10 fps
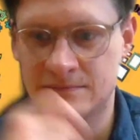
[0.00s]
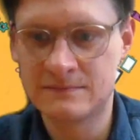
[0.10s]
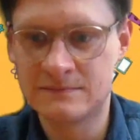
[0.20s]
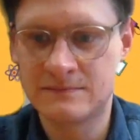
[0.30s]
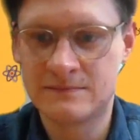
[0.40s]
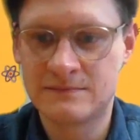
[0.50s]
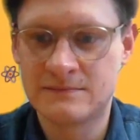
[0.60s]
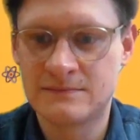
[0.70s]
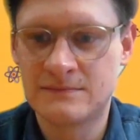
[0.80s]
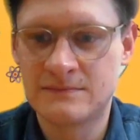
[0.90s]

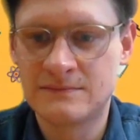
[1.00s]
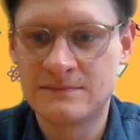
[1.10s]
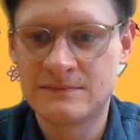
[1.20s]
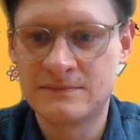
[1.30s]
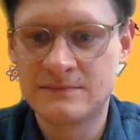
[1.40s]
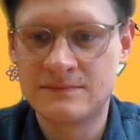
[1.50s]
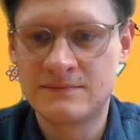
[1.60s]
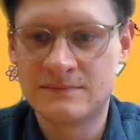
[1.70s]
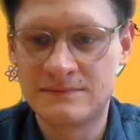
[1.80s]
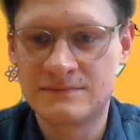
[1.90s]

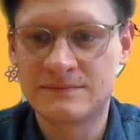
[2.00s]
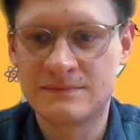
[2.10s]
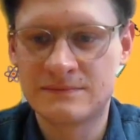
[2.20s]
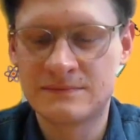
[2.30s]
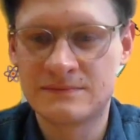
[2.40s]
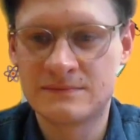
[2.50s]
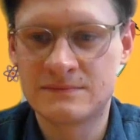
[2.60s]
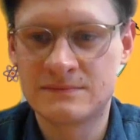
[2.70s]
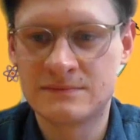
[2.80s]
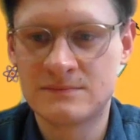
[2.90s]

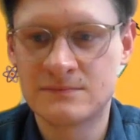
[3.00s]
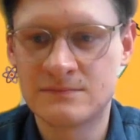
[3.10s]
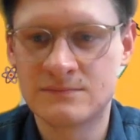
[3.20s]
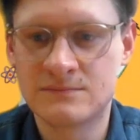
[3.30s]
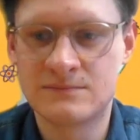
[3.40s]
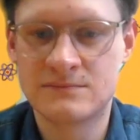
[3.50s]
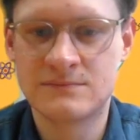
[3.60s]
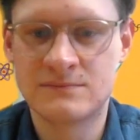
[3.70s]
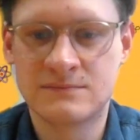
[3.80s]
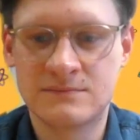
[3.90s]

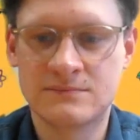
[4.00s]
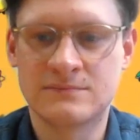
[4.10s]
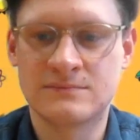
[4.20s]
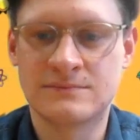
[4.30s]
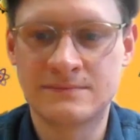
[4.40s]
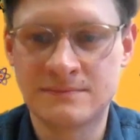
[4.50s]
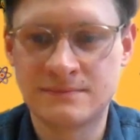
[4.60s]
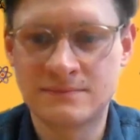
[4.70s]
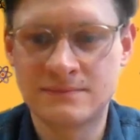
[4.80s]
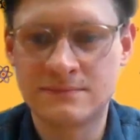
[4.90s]

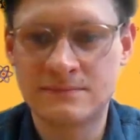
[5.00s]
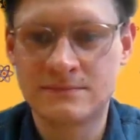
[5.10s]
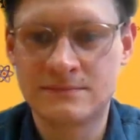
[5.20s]
This person isn't speaking.